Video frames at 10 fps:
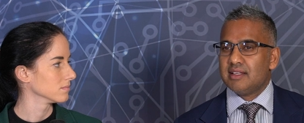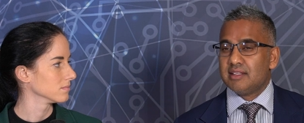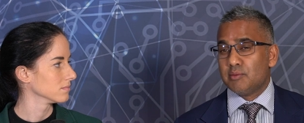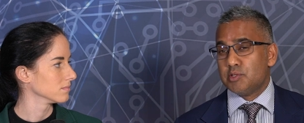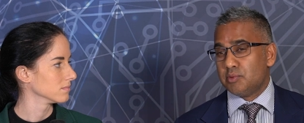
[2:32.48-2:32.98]

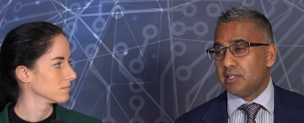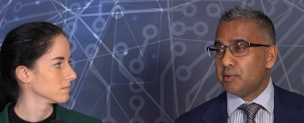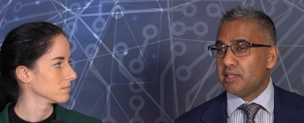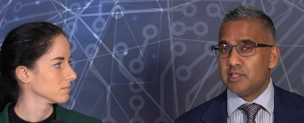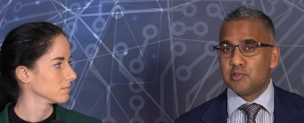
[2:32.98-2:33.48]
Speaker 1: that was
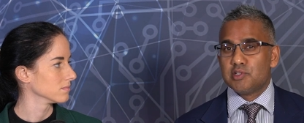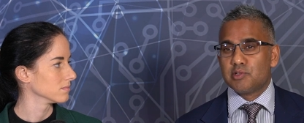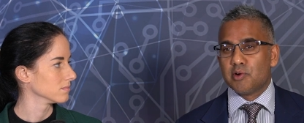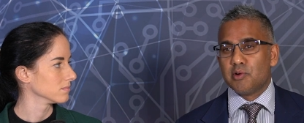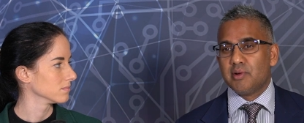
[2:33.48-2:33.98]
really where the
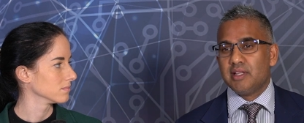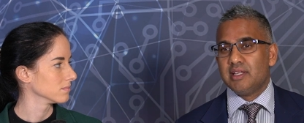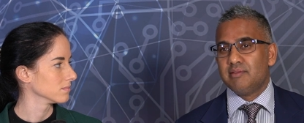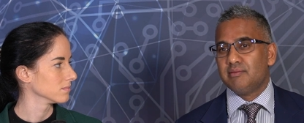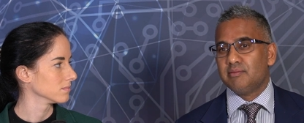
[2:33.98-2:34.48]
interest grew. And
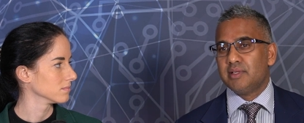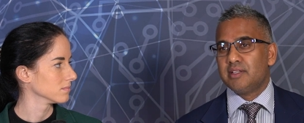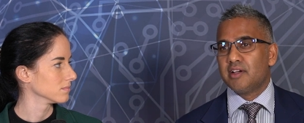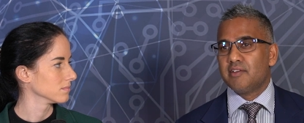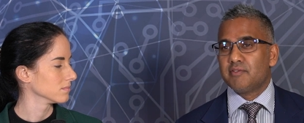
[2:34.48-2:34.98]
then
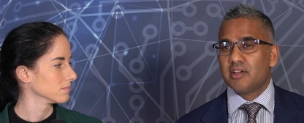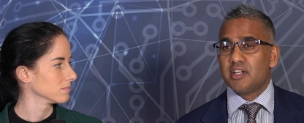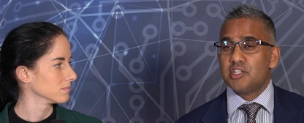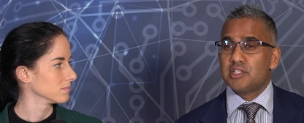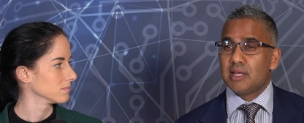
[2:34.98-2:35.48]
we kind
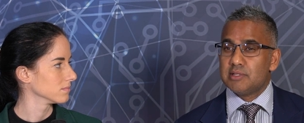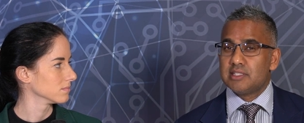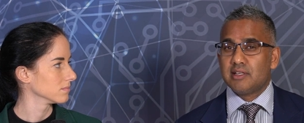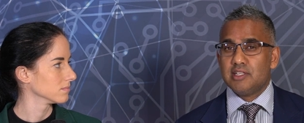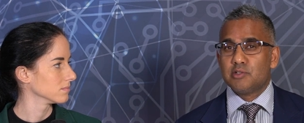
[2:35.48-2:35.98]
of shaped
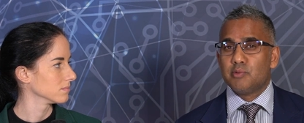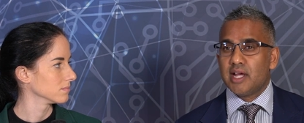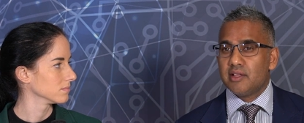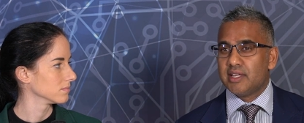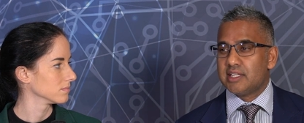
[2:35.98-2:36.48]
studies
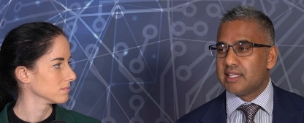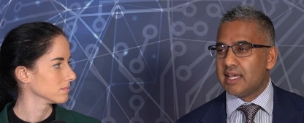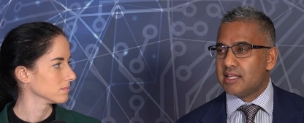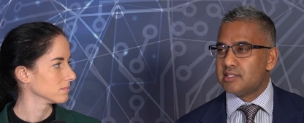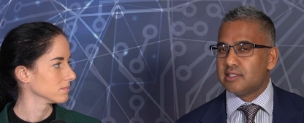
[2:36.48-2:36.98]
around that to
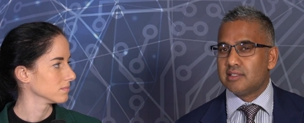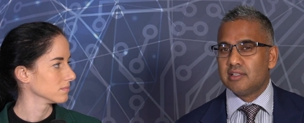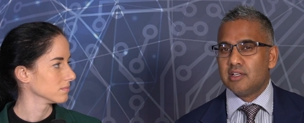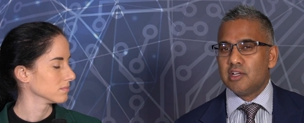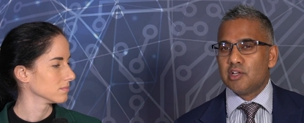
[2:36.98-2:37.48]

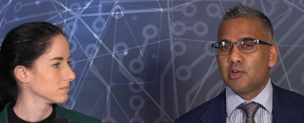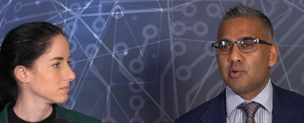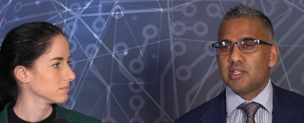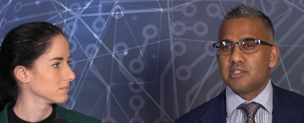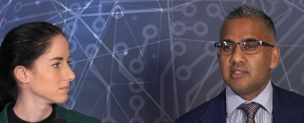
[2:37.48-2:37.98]
answer
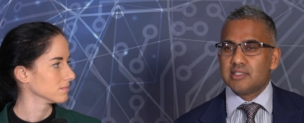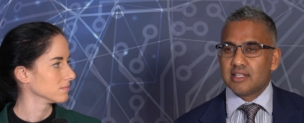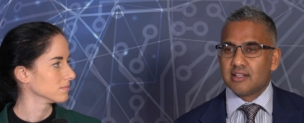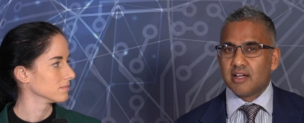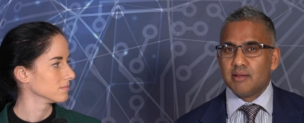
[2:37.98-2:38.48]
questions
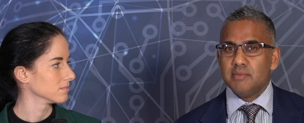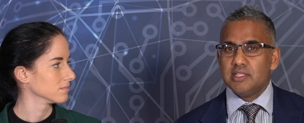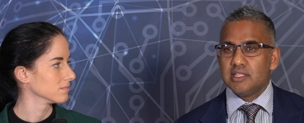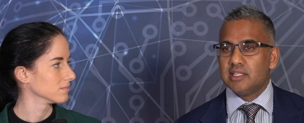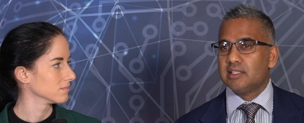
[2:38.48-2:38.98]
that are kind of
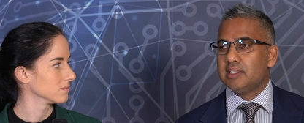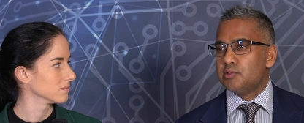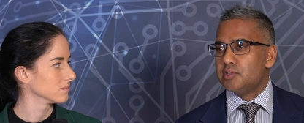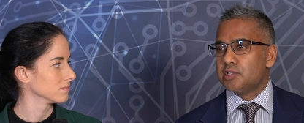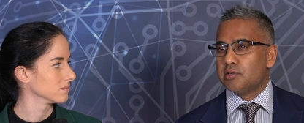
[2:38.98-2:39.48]
missing in the
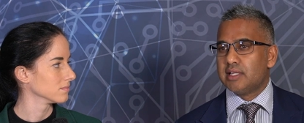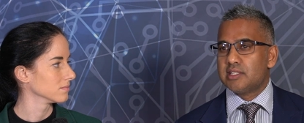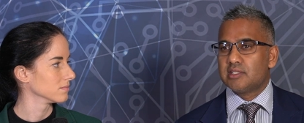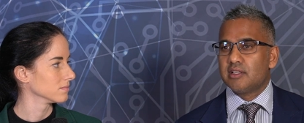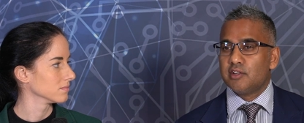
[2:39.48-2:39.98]
literature, and
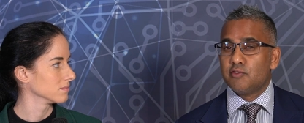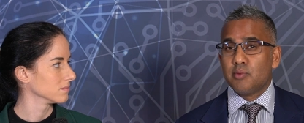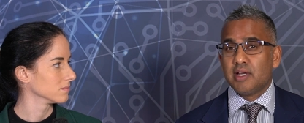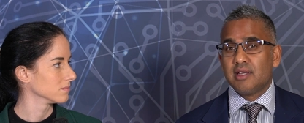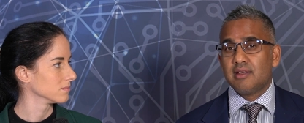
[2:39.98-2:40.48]
that's kind
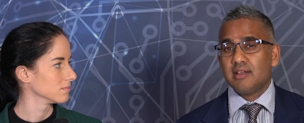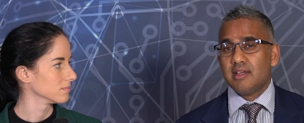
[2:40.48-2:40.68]
of where